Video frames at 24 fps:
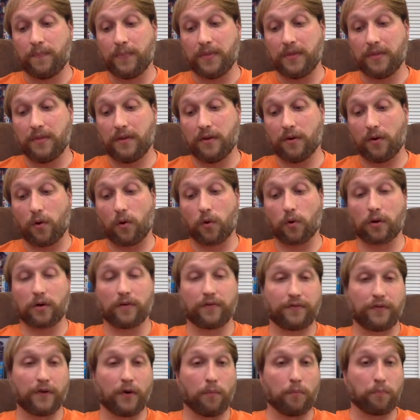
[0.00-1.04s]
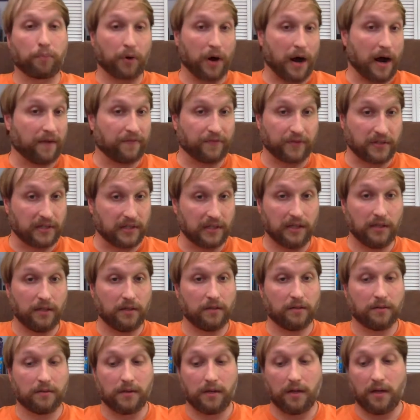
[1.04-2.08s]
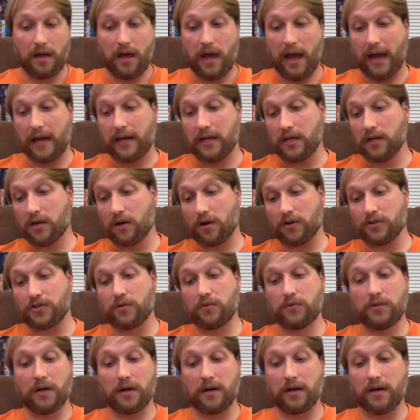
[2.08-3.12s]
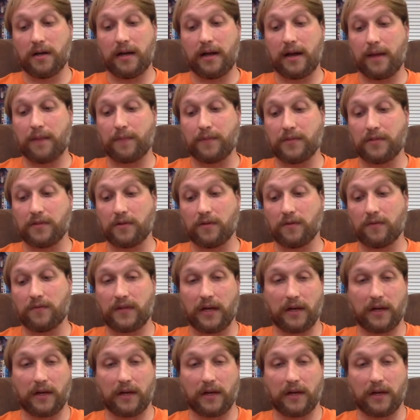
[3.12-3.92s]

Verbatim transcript: the horror film Prophecy, and he had also done an episode of